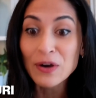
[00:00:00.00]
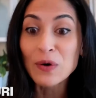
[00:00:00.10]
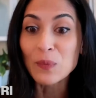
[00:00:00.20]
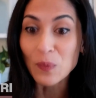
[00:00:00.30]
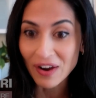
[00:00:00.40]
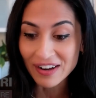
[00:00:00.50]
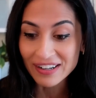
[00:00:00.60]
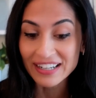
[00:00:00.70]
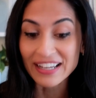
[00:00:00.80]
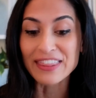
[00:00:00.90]
walk,
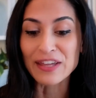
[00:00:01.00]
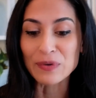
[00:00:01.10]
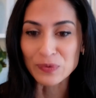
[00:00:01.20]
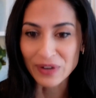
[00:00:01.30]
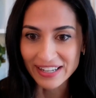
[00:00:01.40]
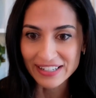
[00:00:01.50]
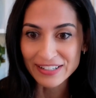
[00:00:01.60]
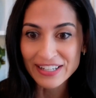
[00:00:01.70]
then run.